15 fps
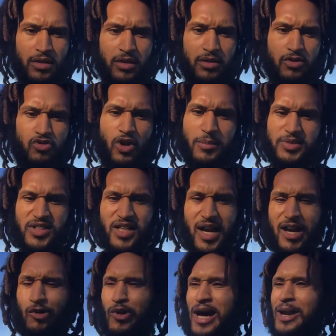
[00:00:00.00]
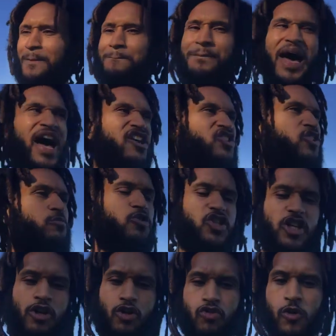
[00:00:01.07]
You know what I'm saying? I don't gotta bash some
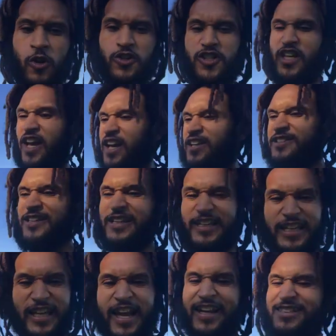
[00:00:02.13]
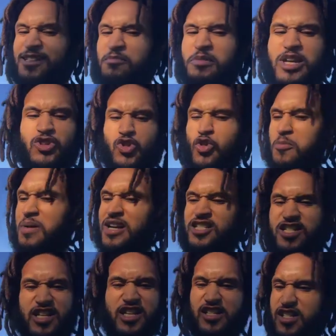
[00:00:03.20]
shit across the head to eat to make sure my
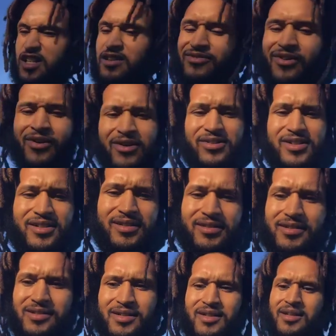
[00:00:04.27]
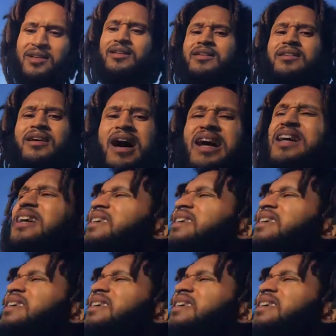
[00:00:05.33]
genes live on. I could